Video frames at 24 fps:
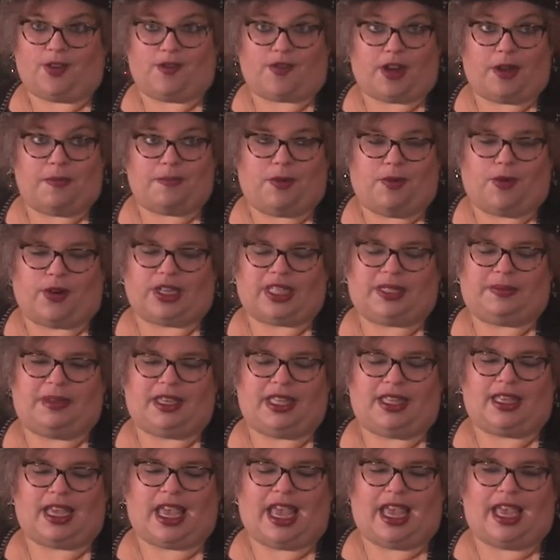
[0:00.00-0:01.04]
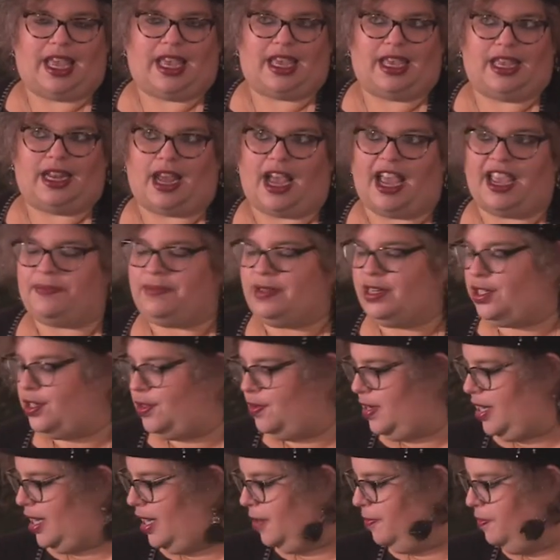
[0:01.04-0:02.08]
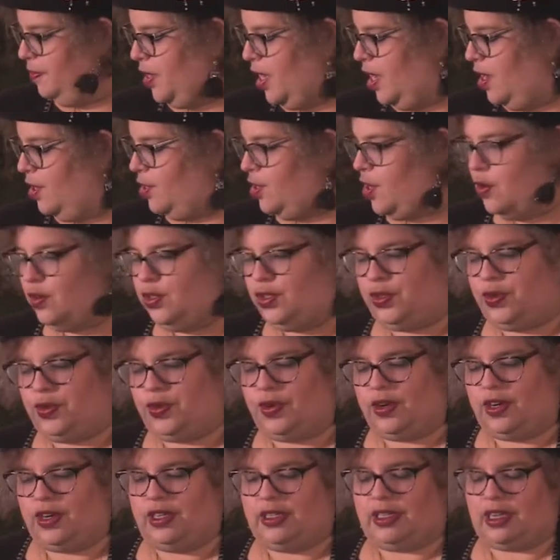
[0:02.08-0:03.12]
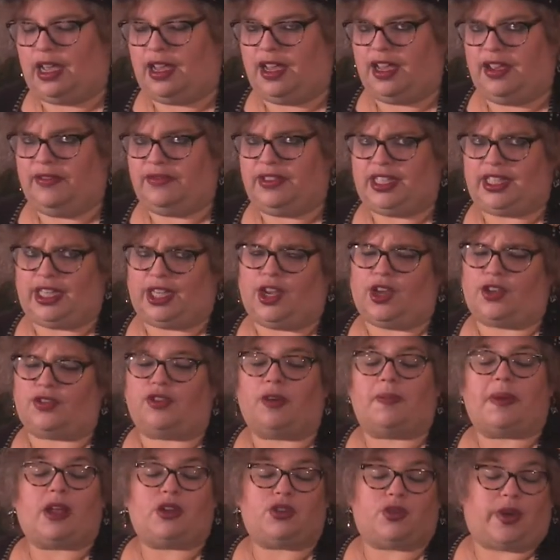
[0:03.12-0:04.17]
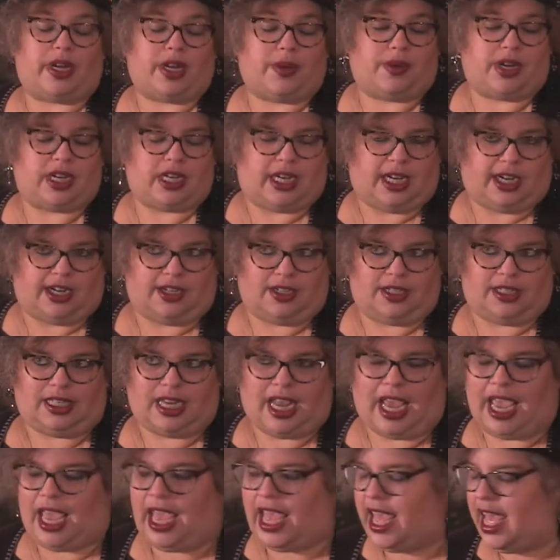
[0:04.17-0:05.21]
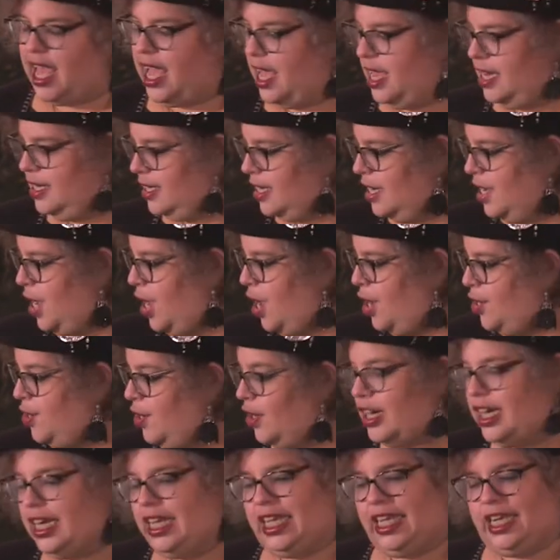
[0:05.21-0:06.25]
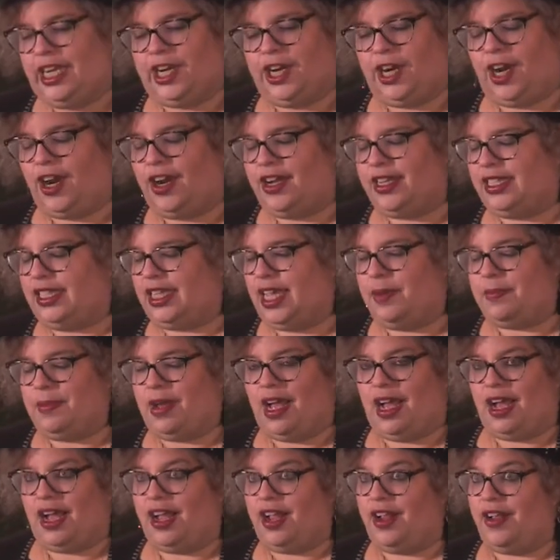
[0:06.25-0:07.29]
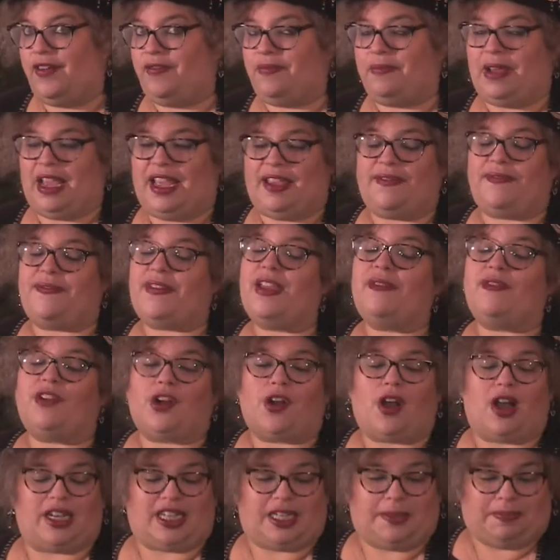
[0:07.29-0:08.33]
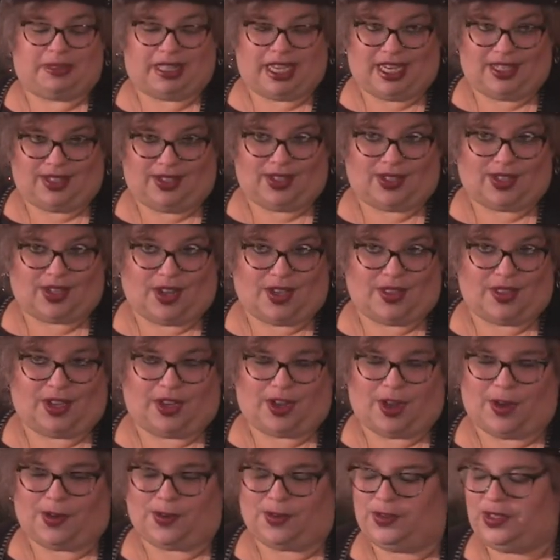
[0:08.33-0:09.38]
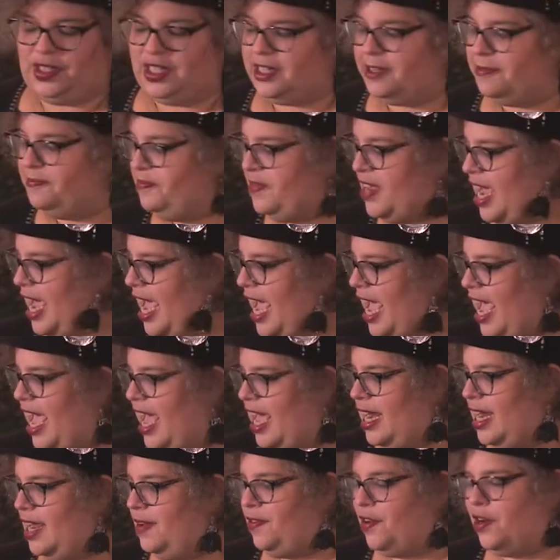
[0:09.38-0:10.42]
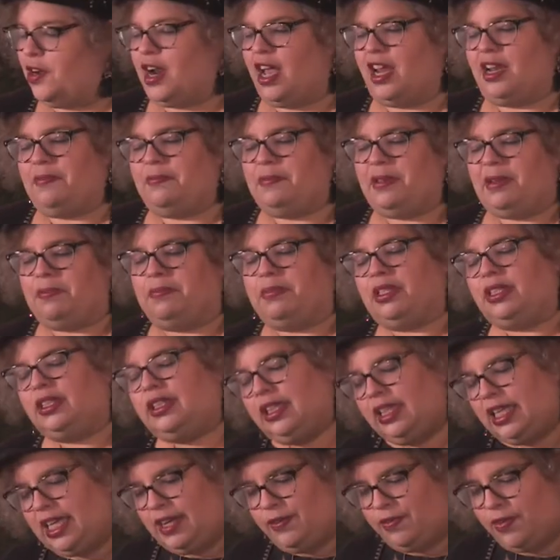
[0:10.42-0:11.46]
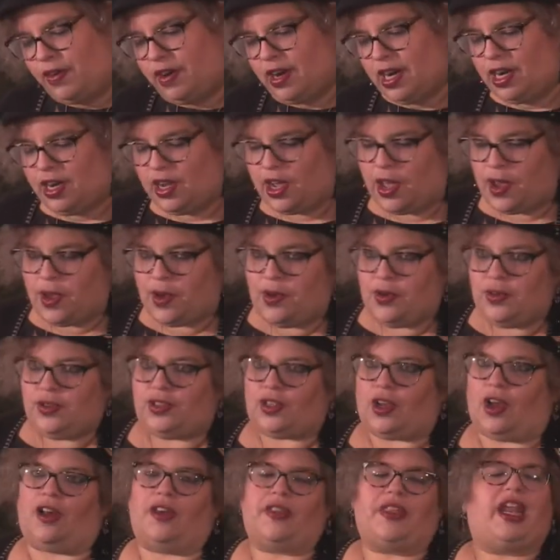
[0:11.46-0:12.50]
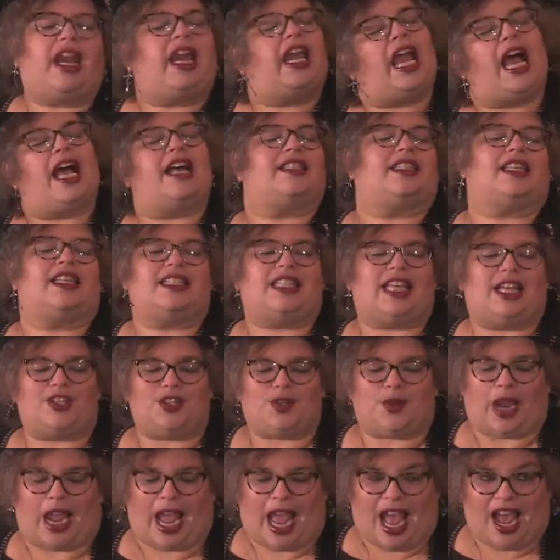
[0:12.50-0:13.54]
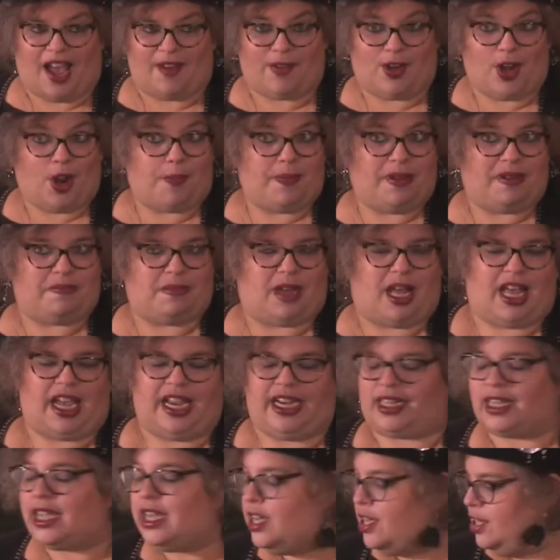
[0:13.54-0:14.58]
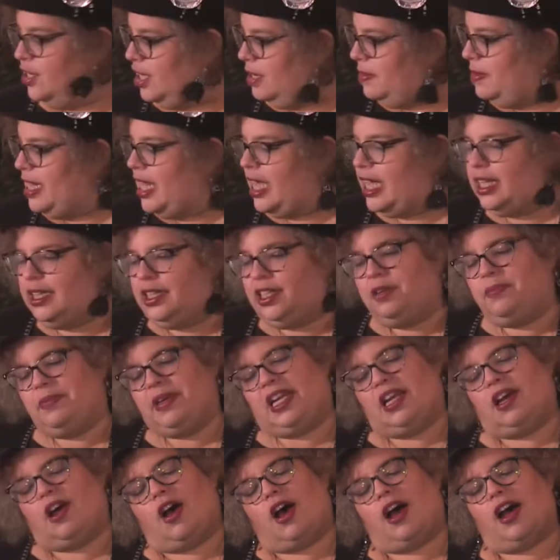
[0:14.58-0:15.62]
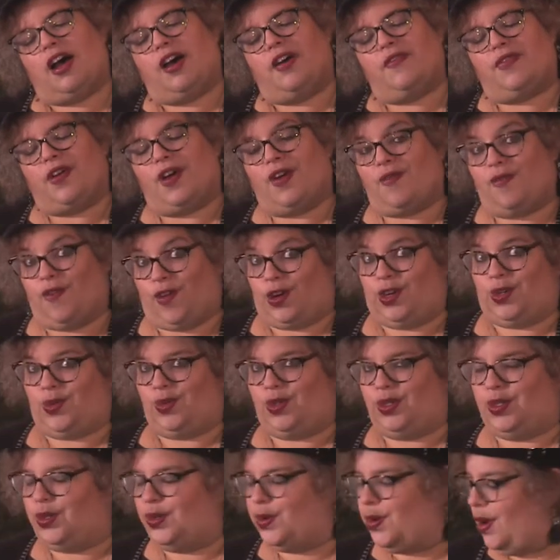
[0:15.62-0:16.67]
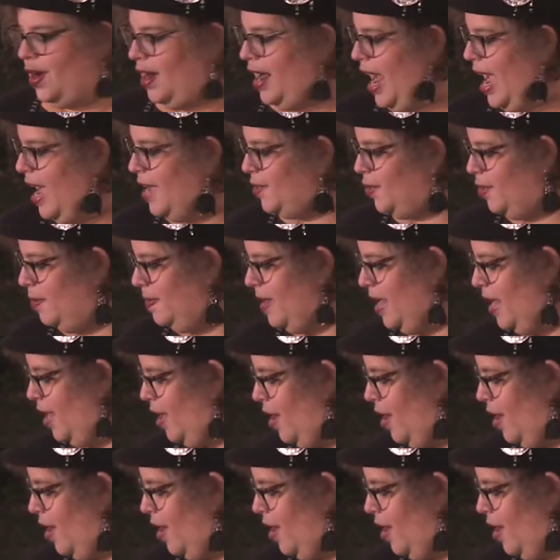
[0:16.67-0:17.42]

over in Portsmouth, and I've been doing ghost tours of the Seacoast for about 21 years. And you're going to hear some of my favorite haunted places on the coast. And if you're not a big believer in ghosts, all that I ask is that you have an open mind. It's going to be like a little bit of a virtual tour as we make